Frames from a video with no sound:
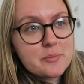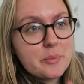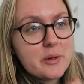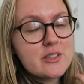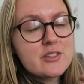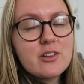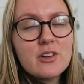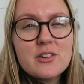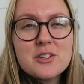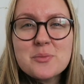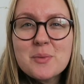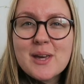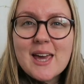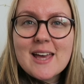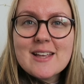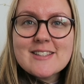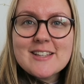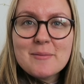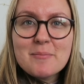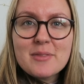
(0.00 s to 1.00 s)
But as long as we
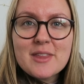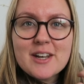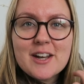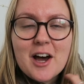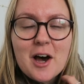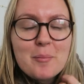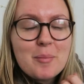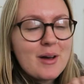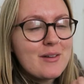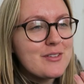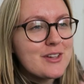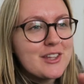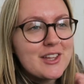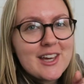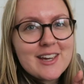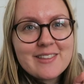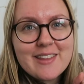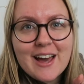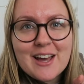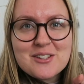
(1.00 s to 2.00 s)
get something up, I feel
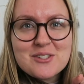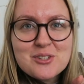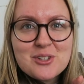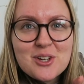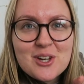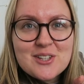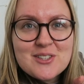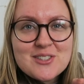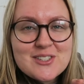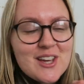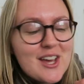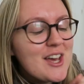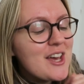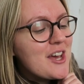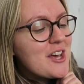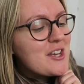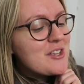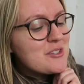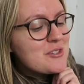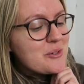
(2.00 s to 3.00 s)
like that's good.
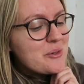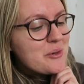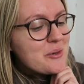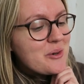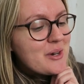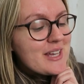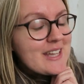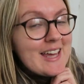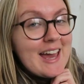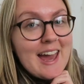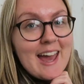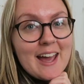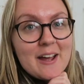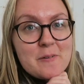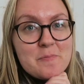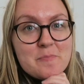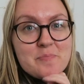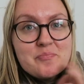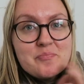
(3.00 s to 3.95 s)
So yeah.